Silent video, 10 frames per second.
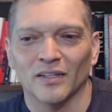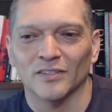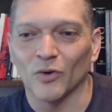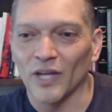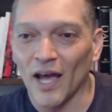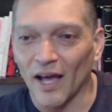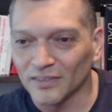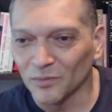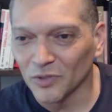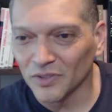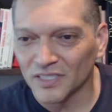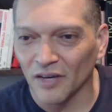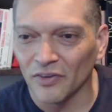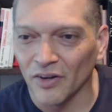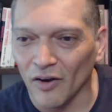So yeah, some good
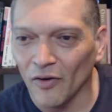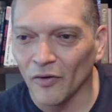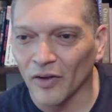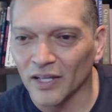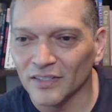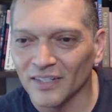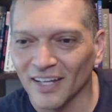stuff here. Oh, okay.